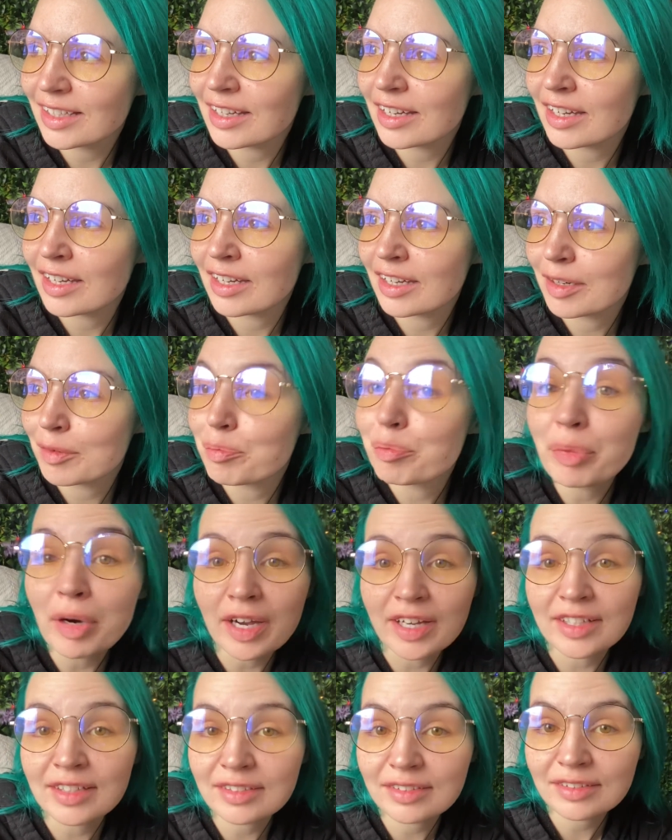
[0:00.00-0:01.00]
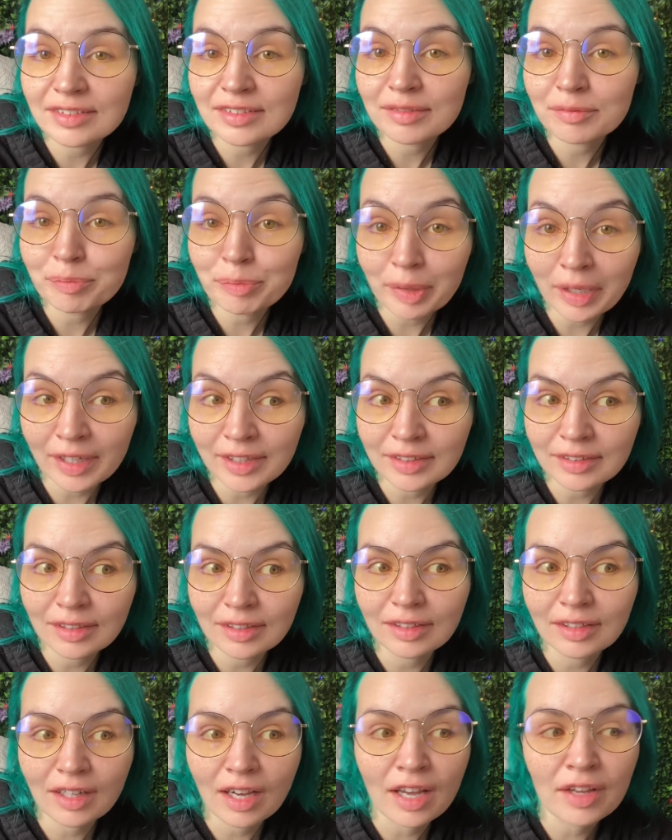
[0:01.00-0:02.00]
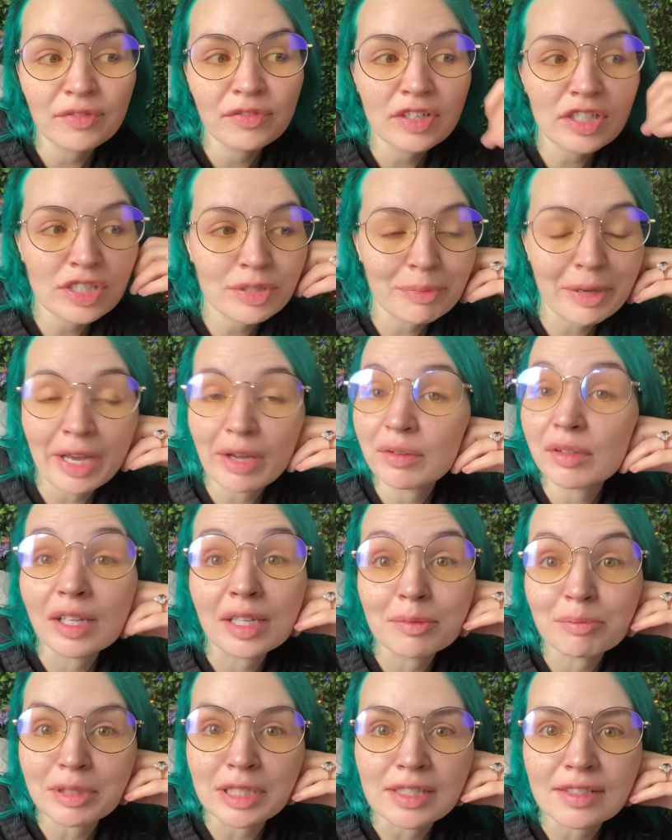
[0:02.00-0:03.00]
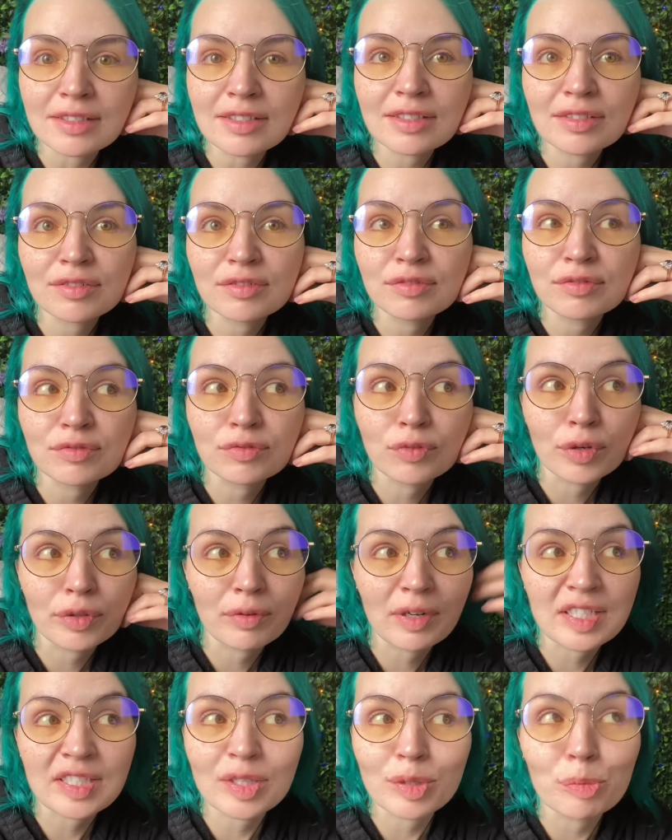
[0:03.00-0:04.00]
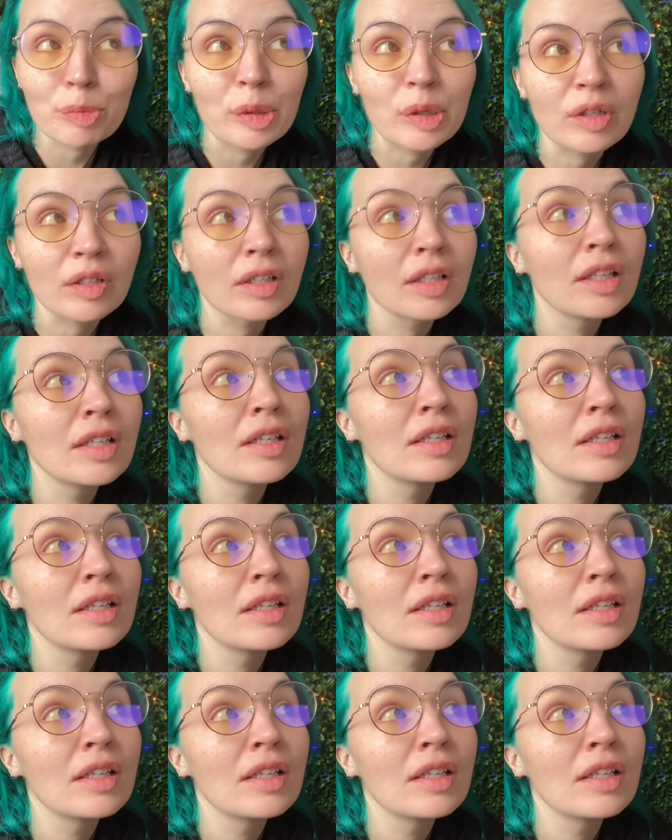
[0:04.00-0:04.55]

Uh, but but I finished my outline beats for the rest of the book.